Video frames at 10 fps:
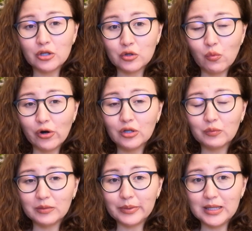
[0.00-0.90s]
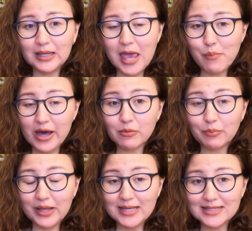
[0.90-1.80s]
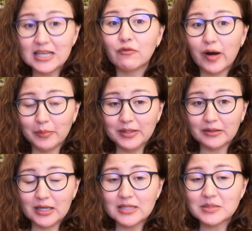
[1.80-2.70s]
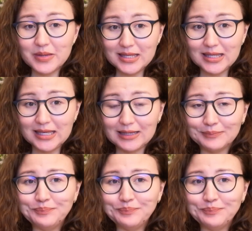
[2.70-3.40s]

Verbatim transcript: the world will be a better place, environmentally speaking.